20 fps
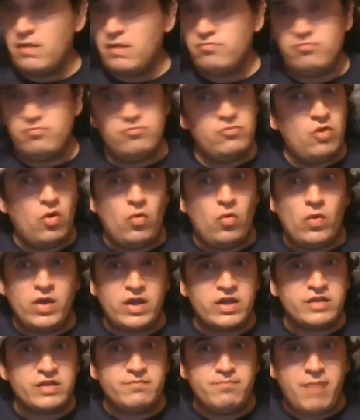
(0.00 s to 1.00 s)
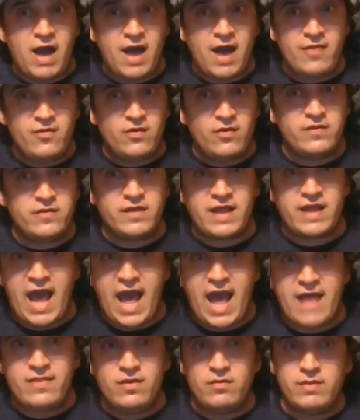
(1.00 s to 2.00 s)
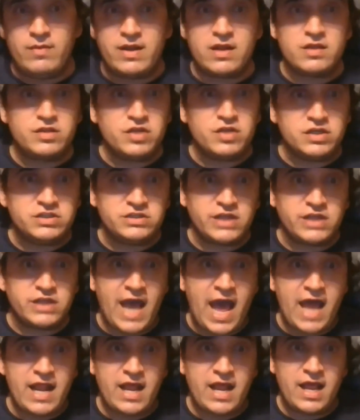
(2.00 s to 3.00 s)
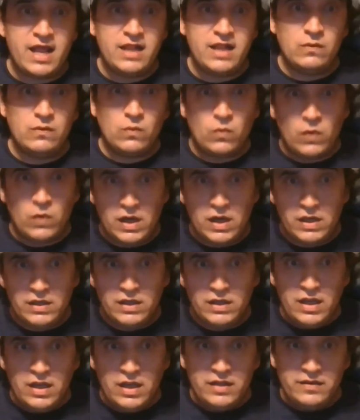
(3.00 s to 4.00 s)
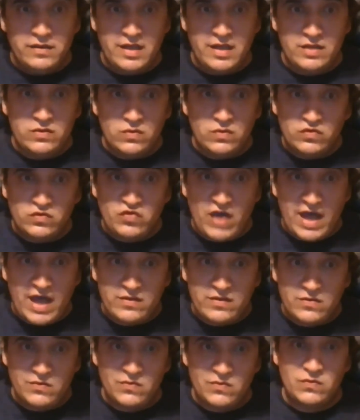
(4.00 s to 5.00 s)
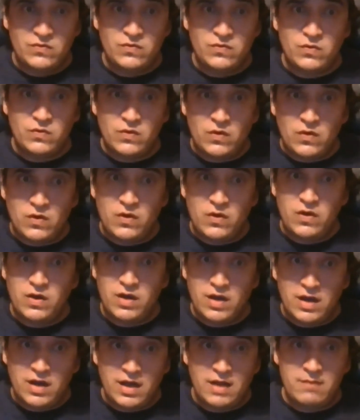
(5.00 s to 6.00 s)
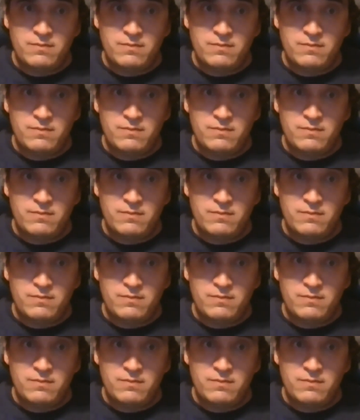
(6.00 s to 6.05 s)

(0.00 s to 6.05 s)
No one could bother the cat. Nobody could touch the cat. And when they do try to